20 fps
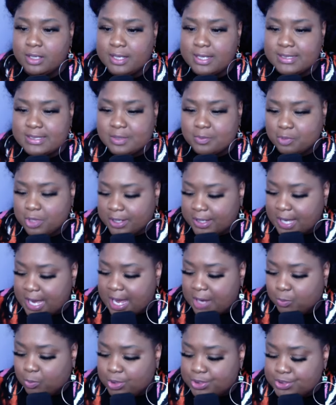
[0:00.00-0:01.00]
Is it what
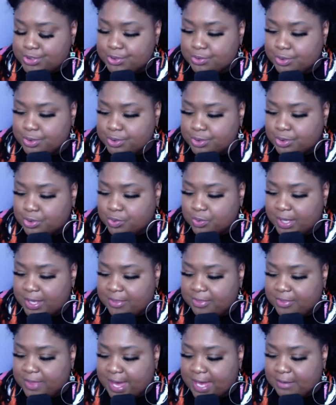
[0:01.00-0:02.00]
God wants you to do
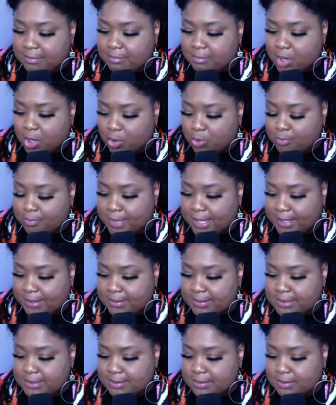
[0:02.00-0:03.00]
at that
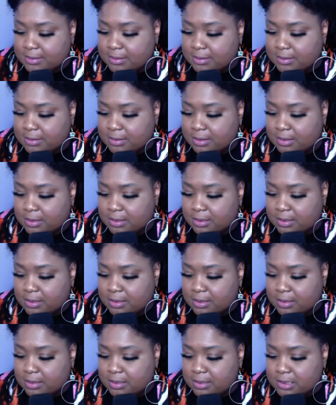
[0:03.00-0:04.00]
moment?
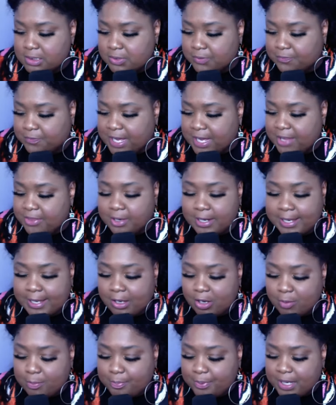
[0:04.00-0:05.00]
So, Father,
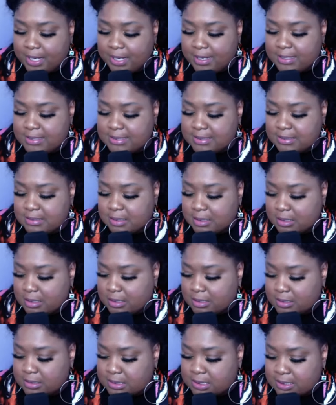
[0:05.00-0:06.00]
help us
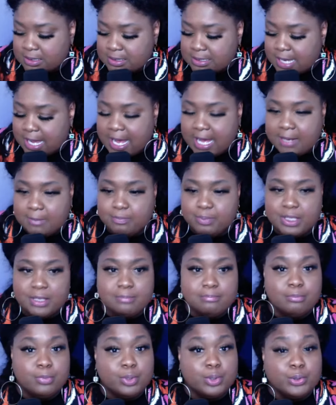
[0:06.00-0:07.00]
to not
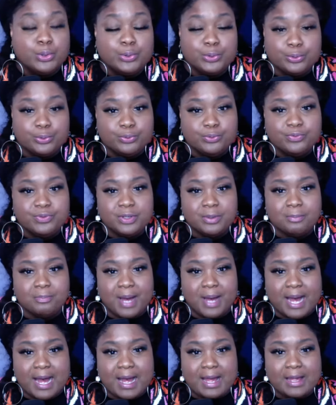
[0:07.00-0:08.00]
be moved
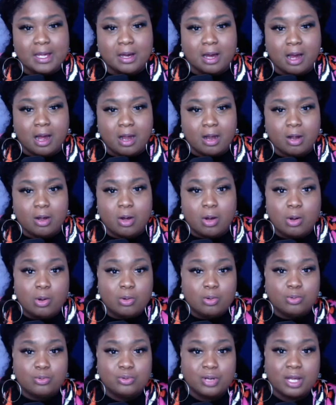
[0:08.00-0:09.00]
by our
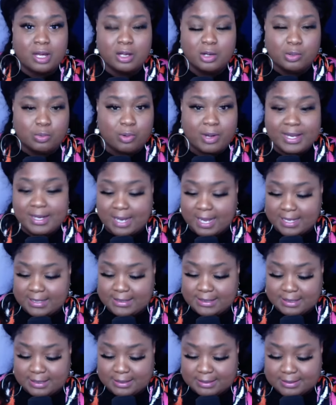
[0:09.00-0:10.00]
own great
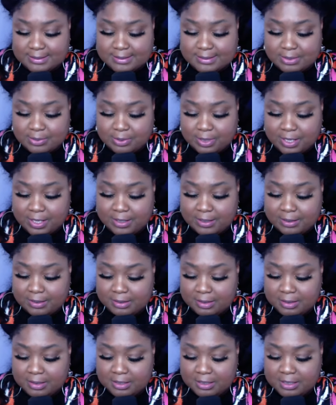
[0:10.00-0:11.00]
ideas,
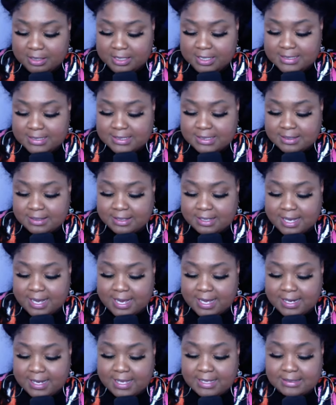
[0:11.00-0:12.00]
okay? Is it a
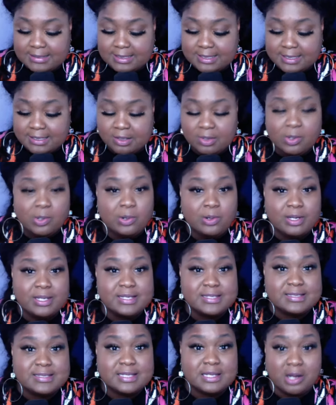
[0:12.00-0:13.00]
God idea or
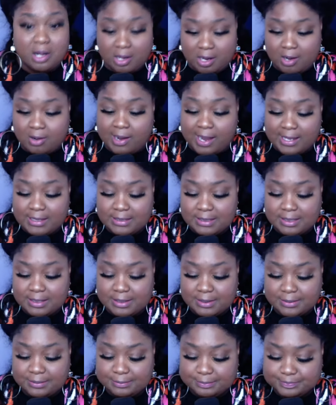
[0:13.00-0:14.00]
is it our
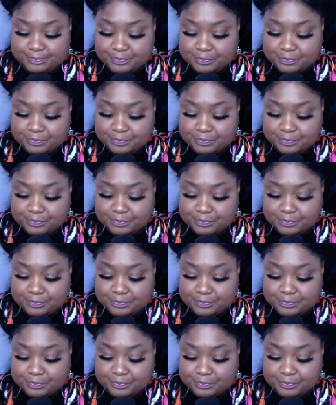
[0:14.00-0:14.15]
idea?